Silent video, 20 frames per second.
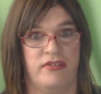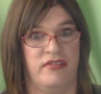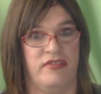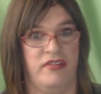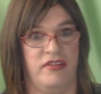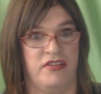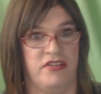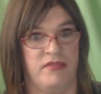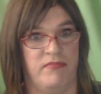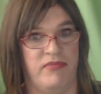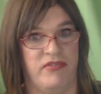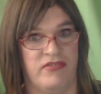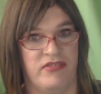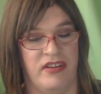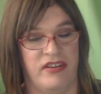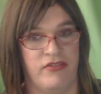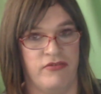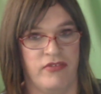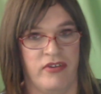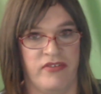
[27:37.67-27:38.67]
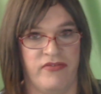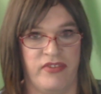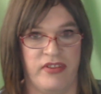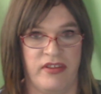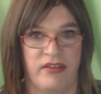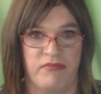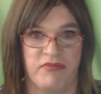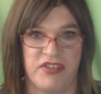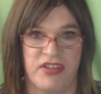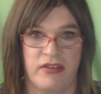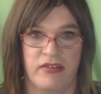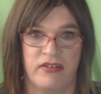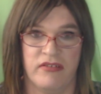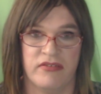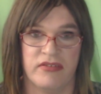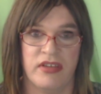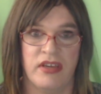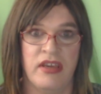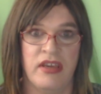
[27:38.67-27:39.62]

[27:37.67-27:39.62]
that are supposedly driving themselves.